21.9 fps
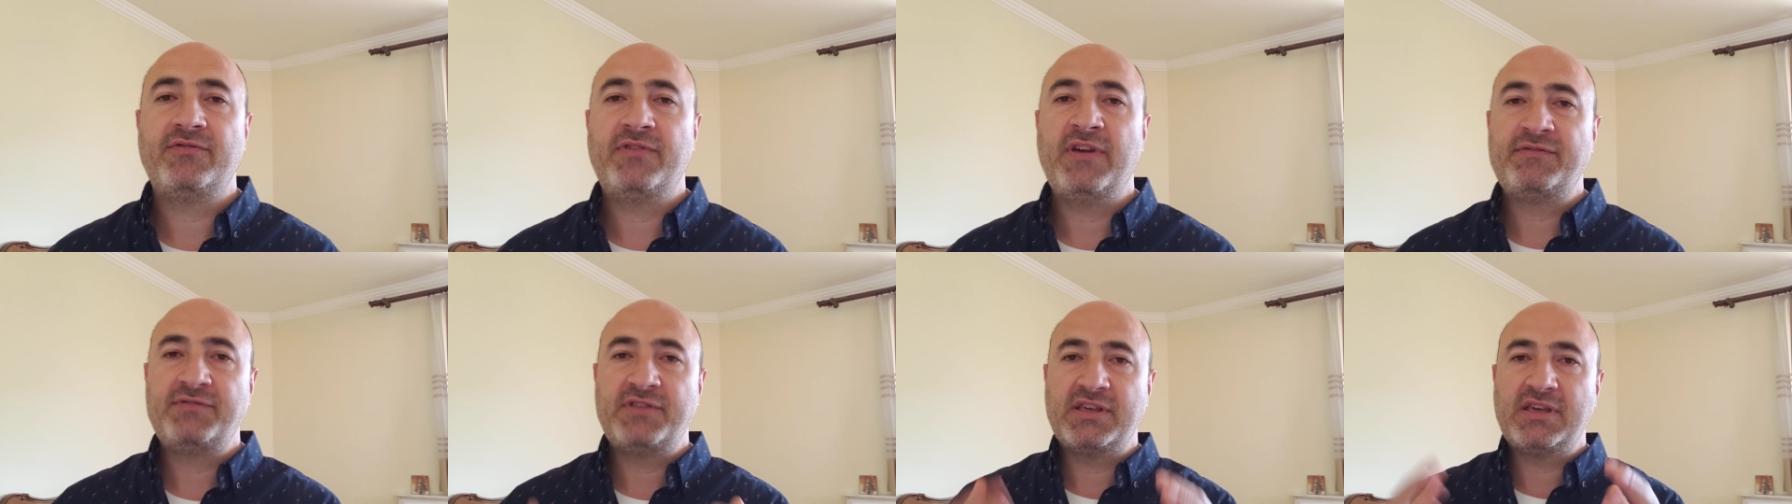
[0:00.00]

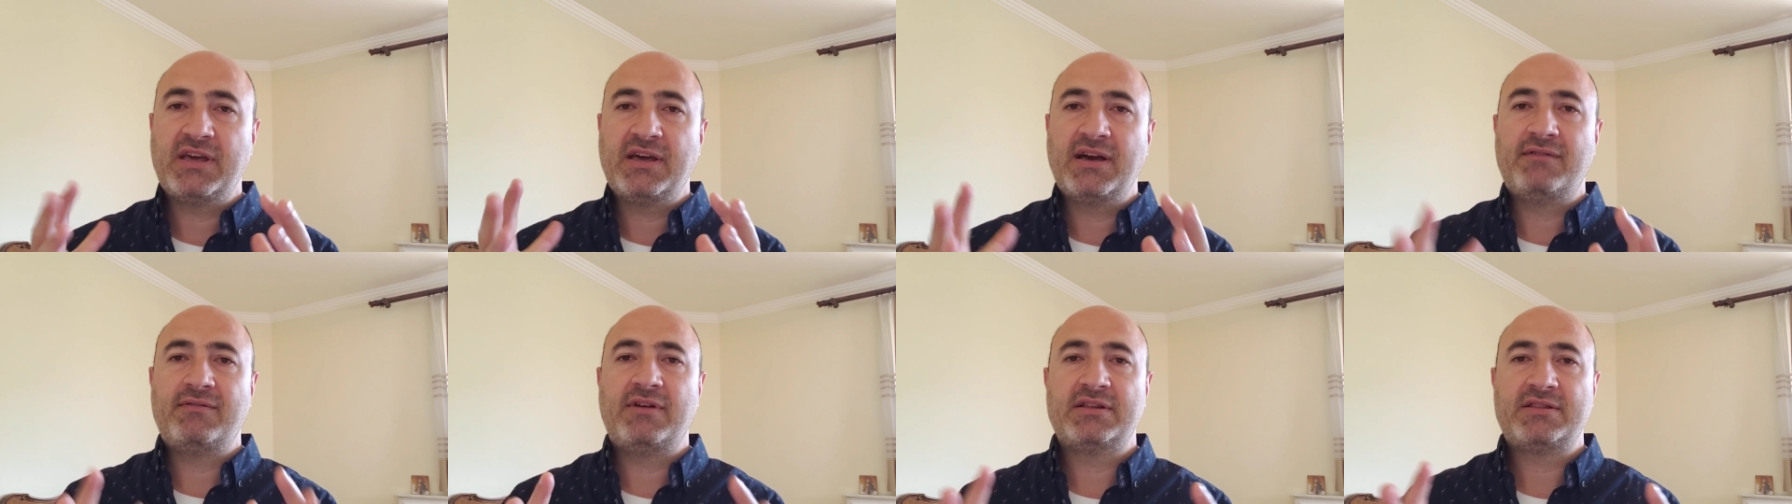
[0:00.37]
50
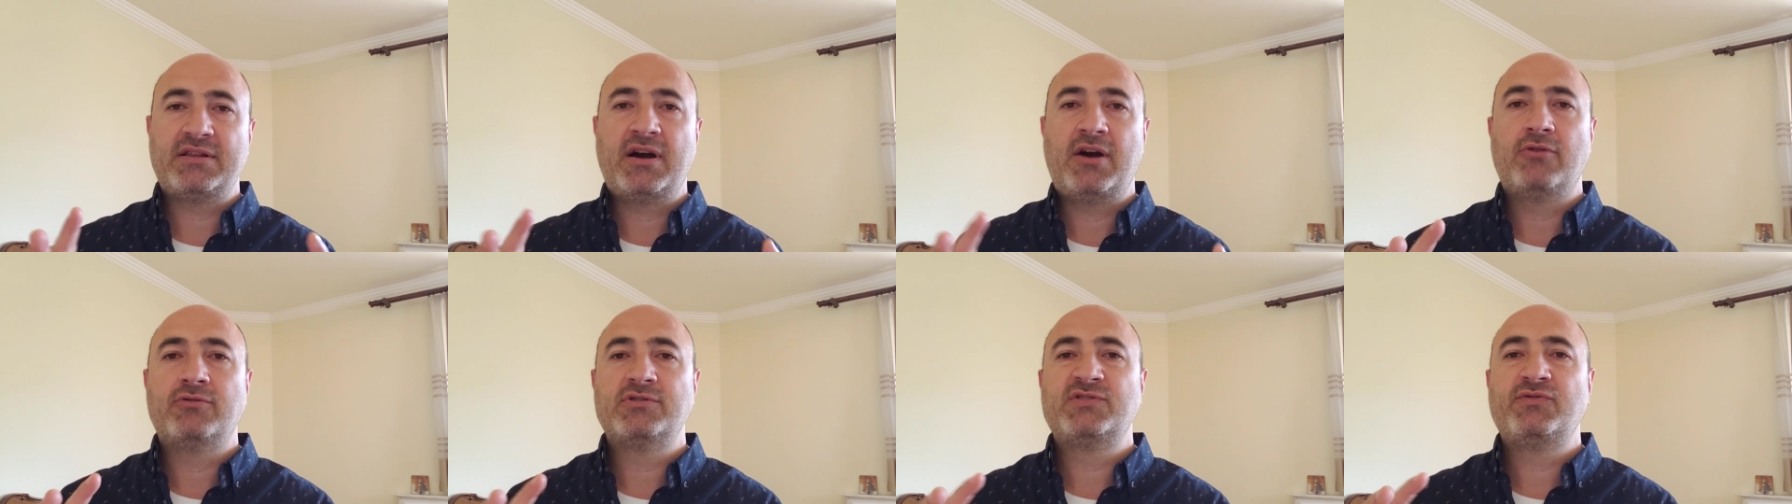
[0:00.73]
gigawatt
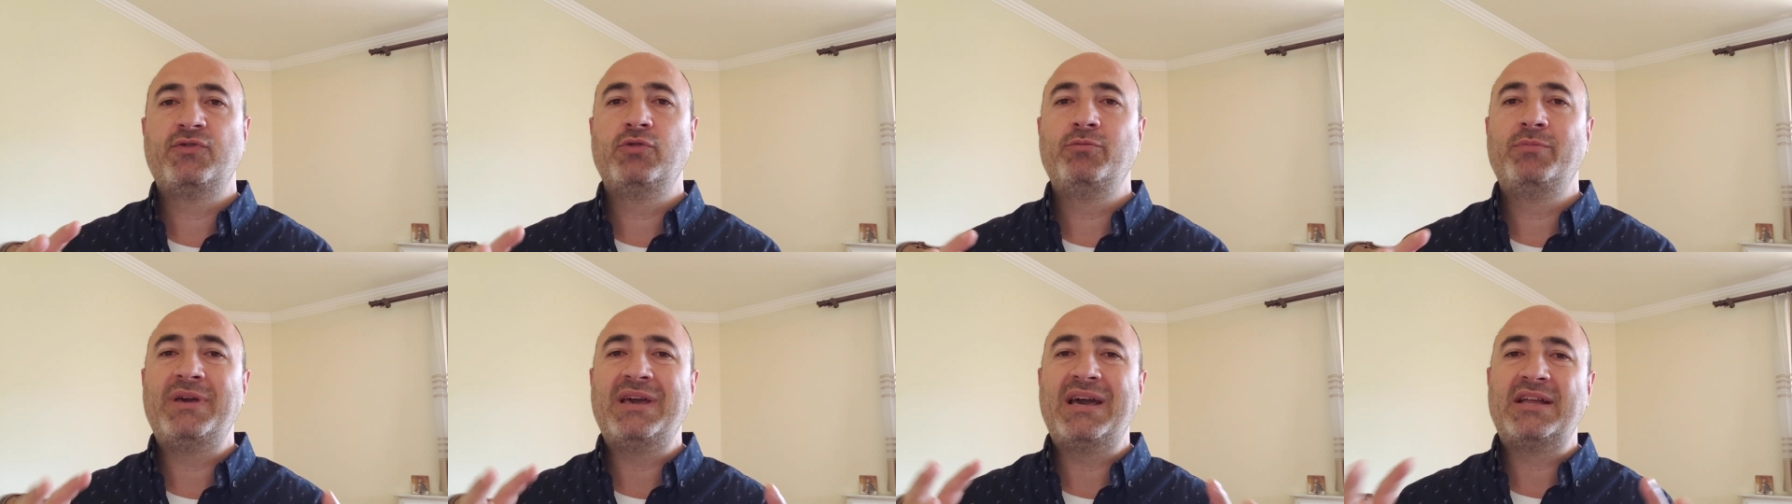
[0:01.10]
hours
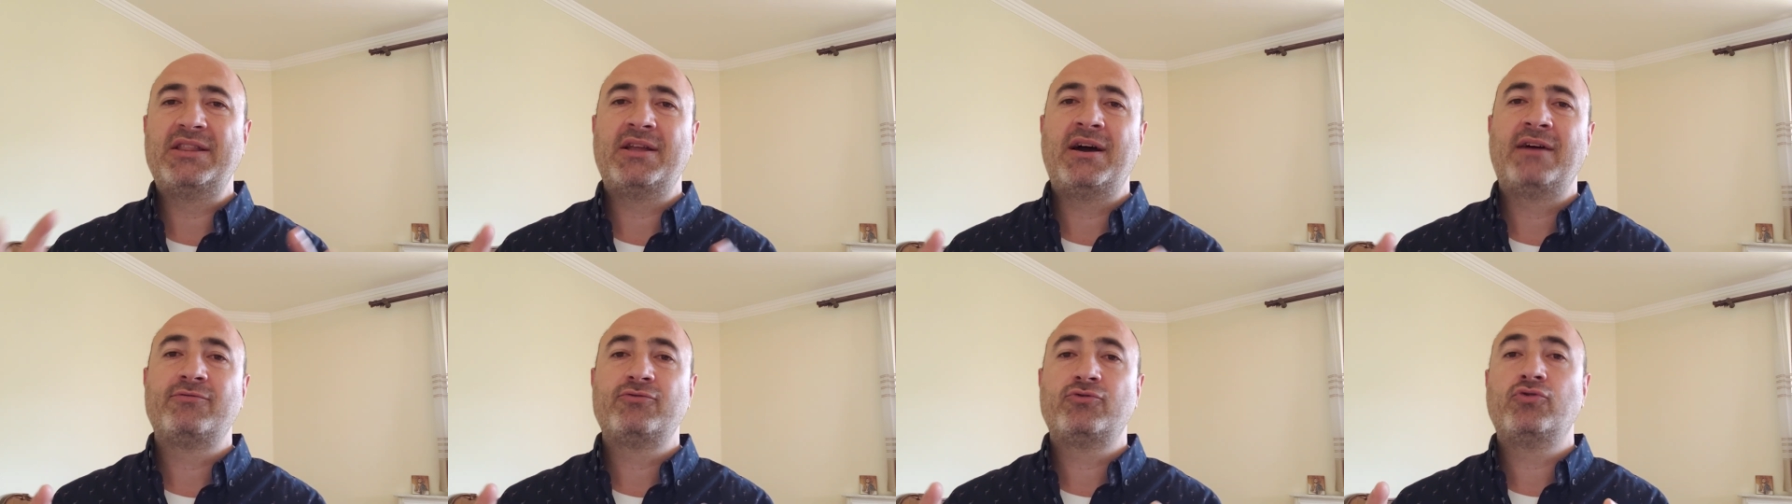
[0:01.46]
will be
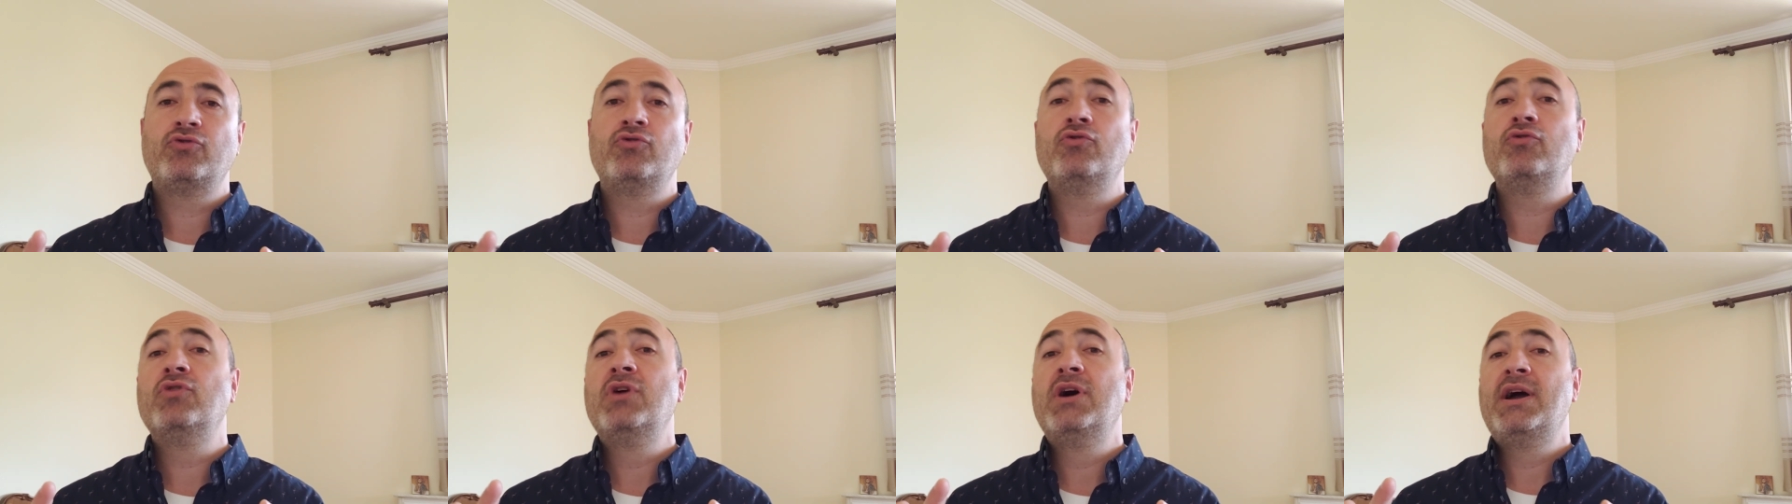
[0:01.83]
enough
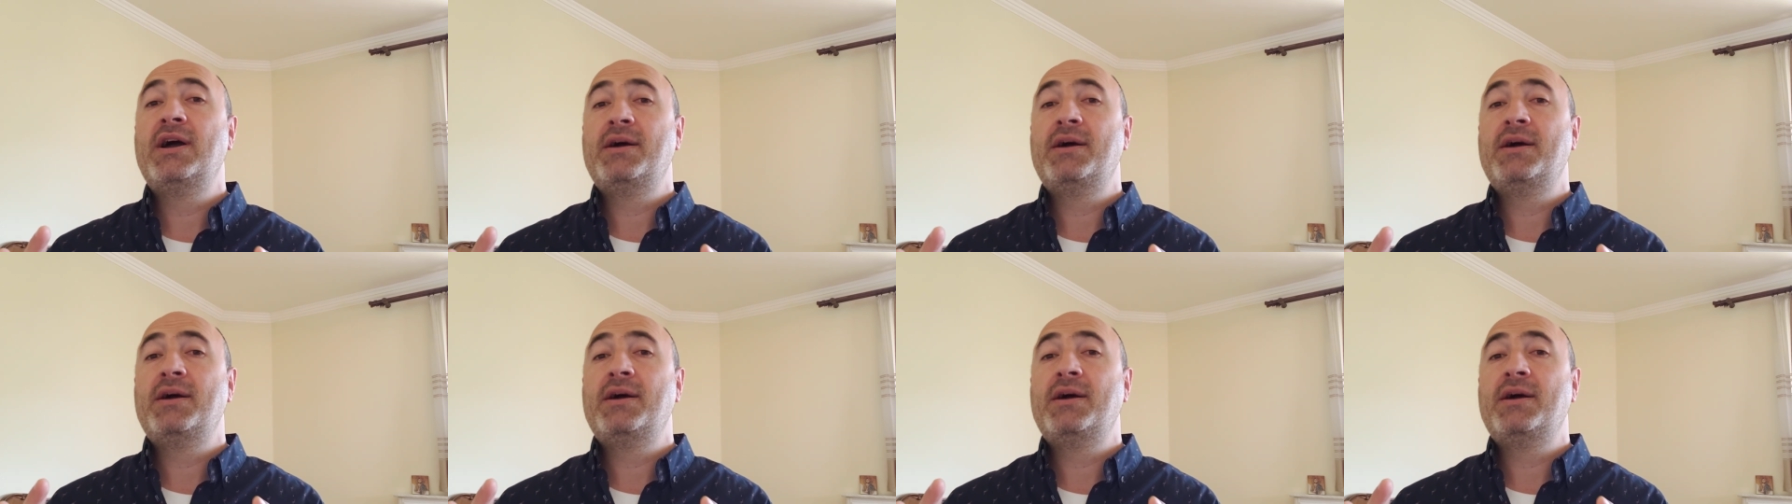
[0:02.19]
to